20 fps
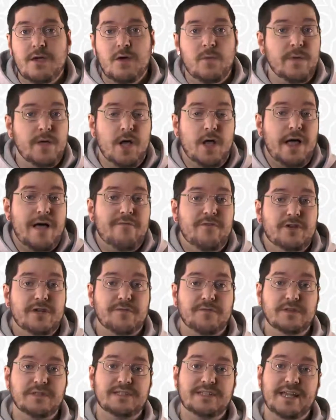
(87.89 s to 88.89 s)
We all have our
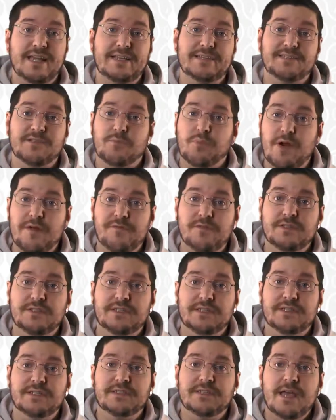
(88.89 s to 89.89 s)
different tastes and
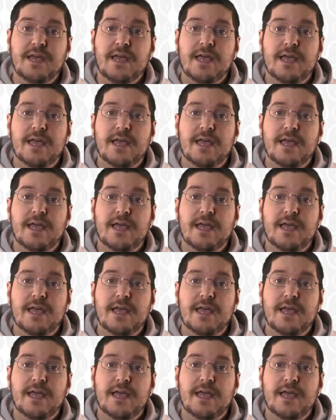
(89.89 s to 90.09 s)
preferences,